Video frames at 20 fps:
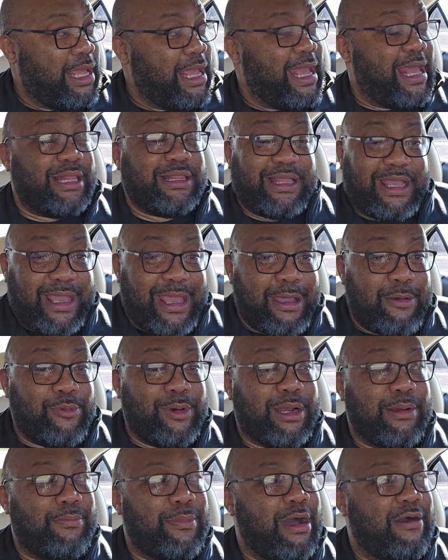And then
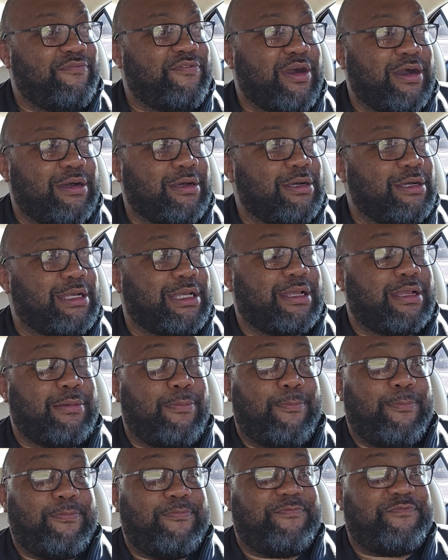when a motherfucker
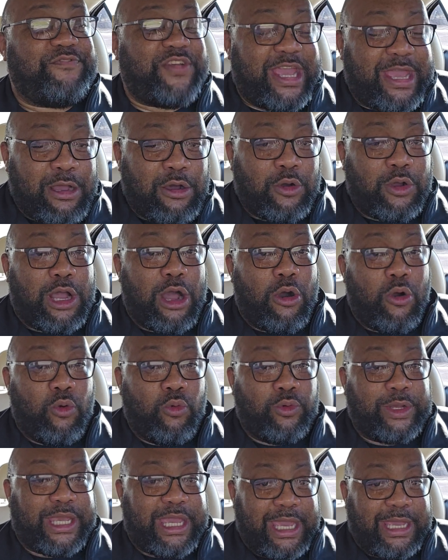field
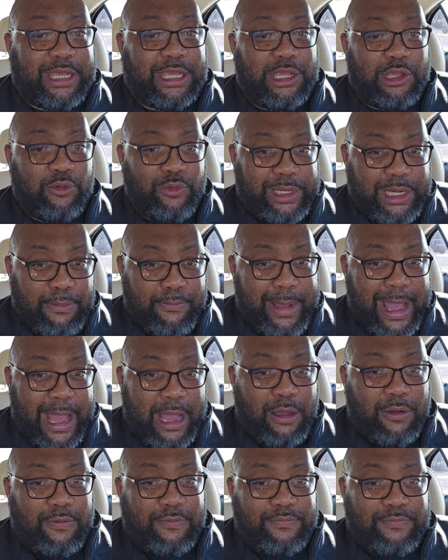goal kick you in the
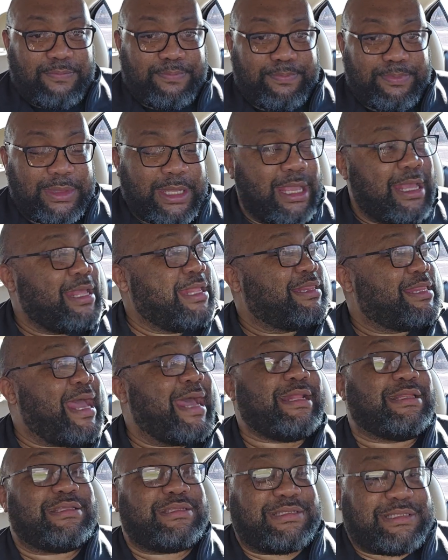mouth,
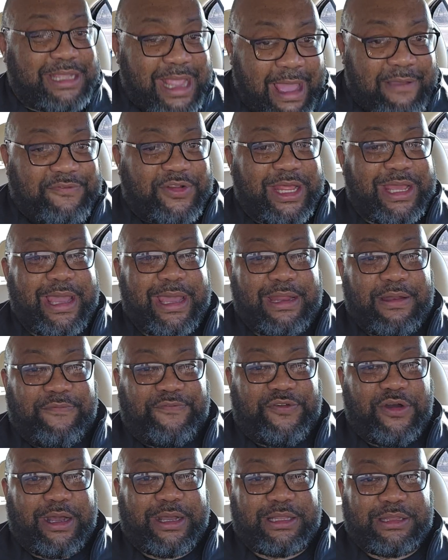that definitely ain't a
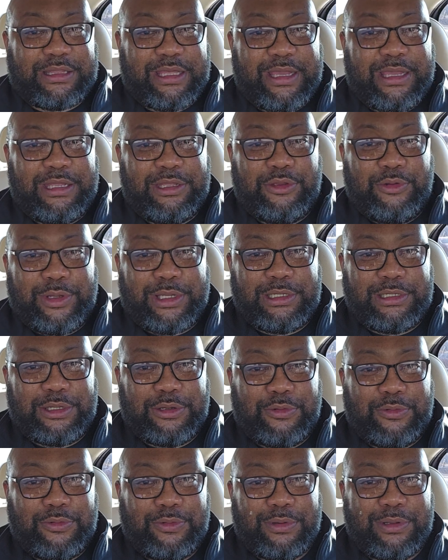fucking thing you can do.